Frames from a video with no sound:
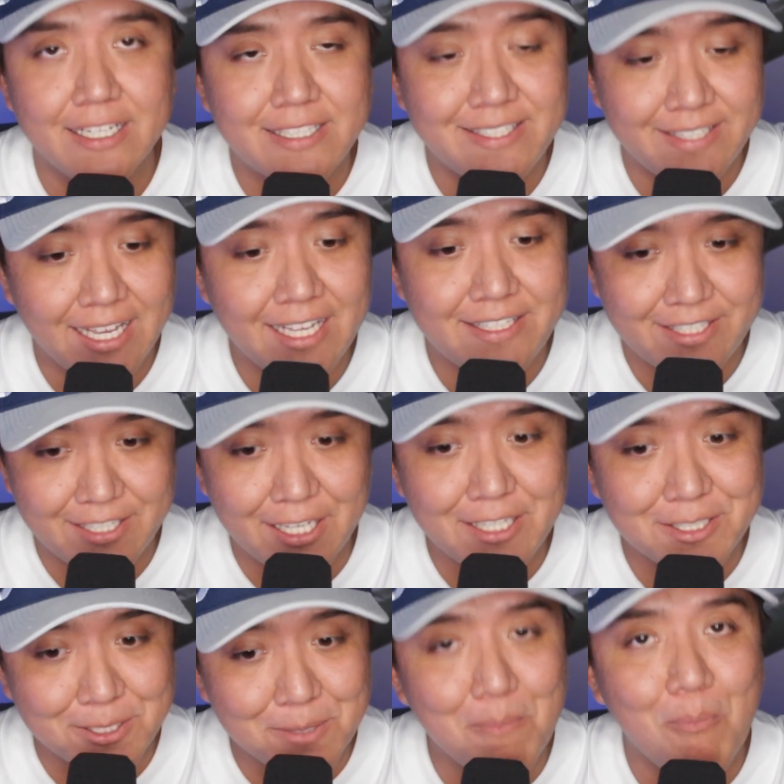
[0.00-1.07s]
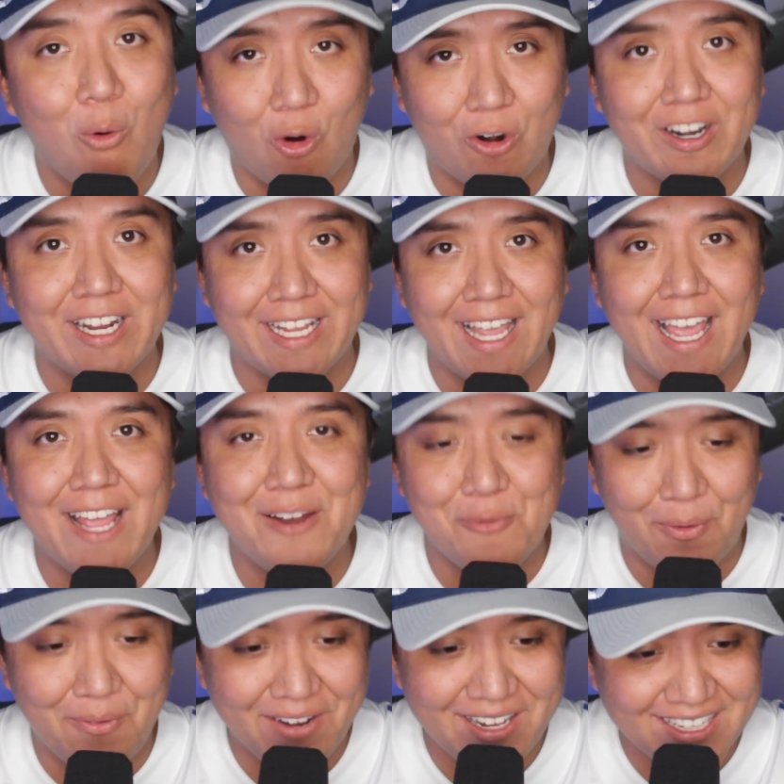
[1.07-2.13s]
It's the morning.
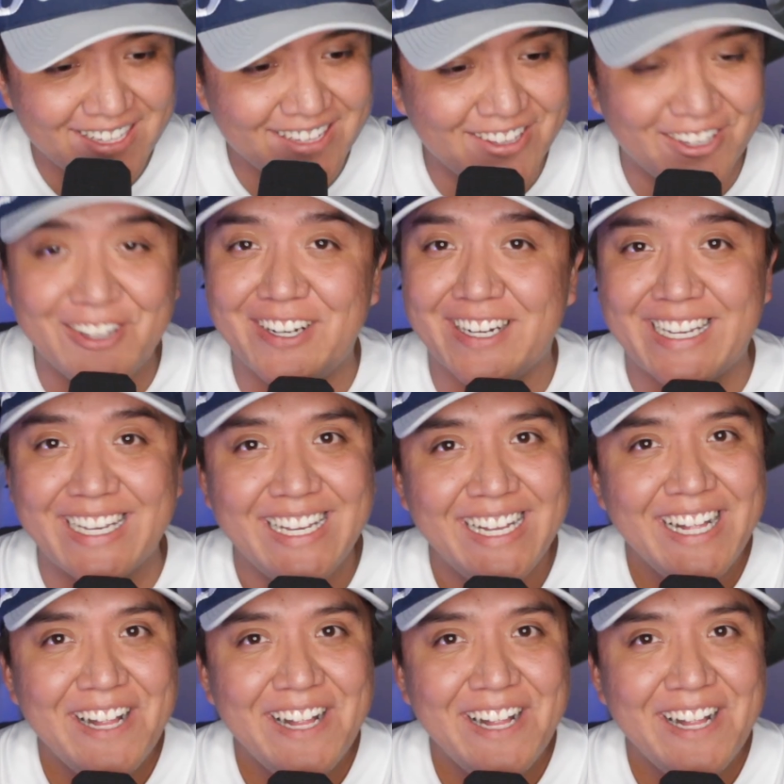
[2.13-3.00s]
And look,